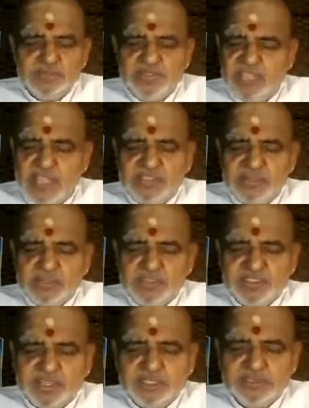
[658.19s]
We have a
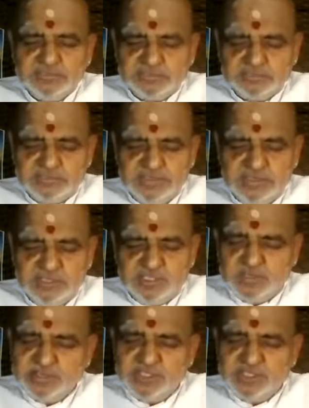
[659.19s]
mantra to be